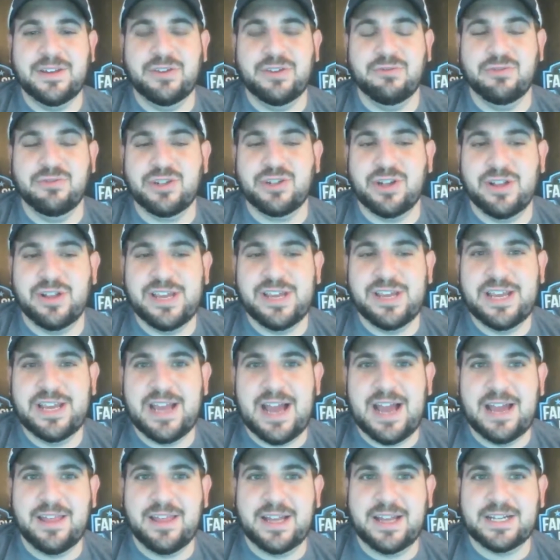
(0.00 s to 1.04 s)
Usually,
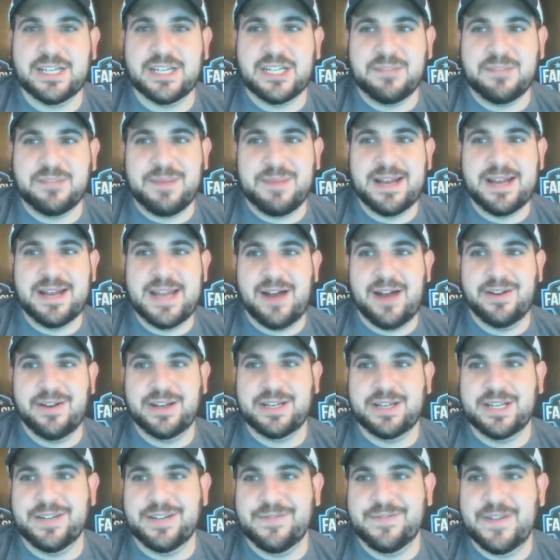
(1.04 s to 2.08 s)
I like to spend down
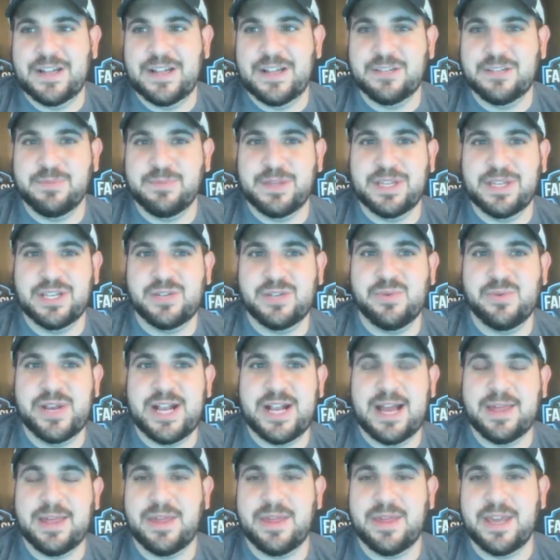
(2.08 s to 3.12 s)
at defense, but this week
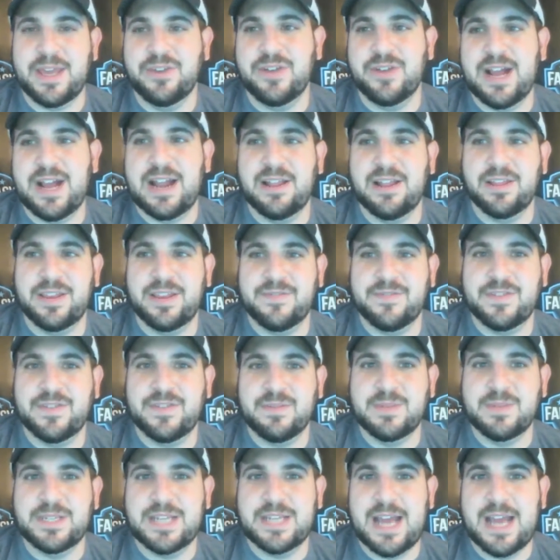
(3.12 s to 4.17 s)
I think you got to leave
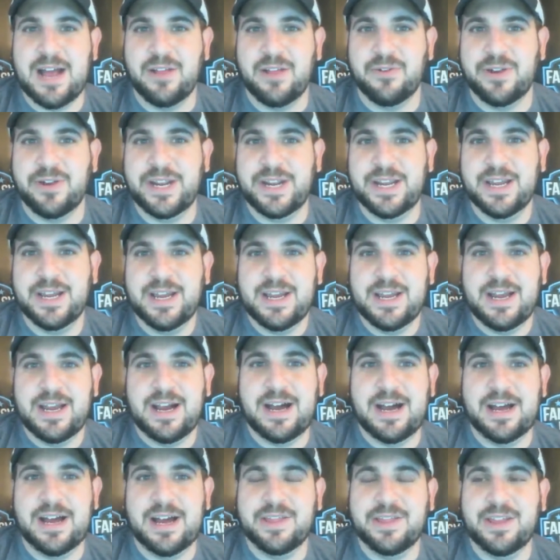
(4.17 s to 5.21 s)
some salary.
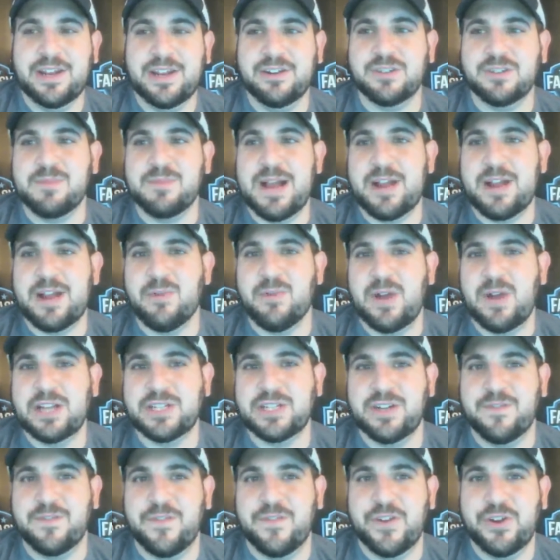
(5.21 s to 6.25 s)
Here's my
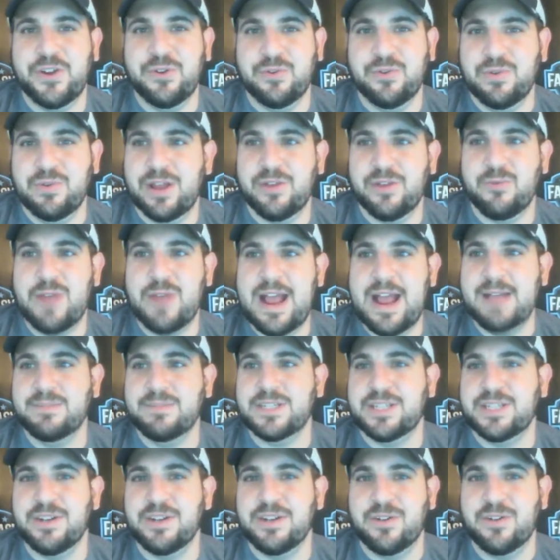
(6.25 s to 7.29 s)
question for you: are the
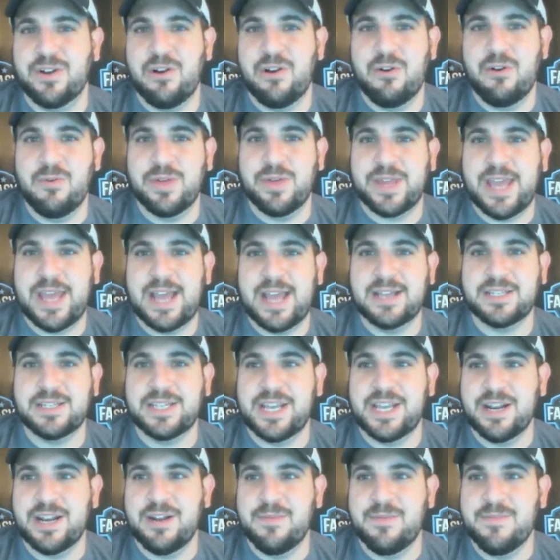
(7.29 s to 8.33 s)
Rams still going with Case
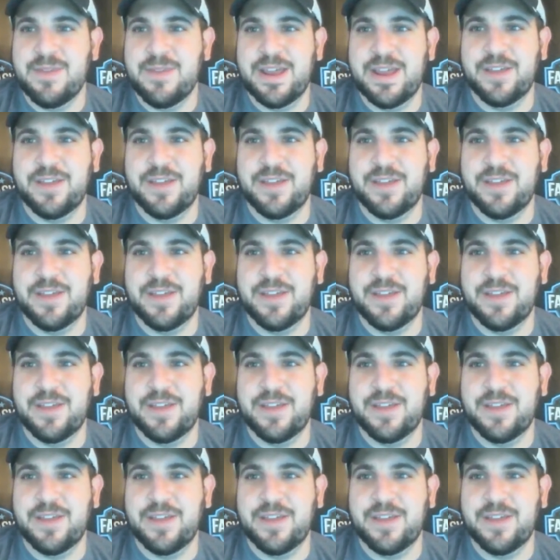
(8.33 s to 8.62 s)
Keenum?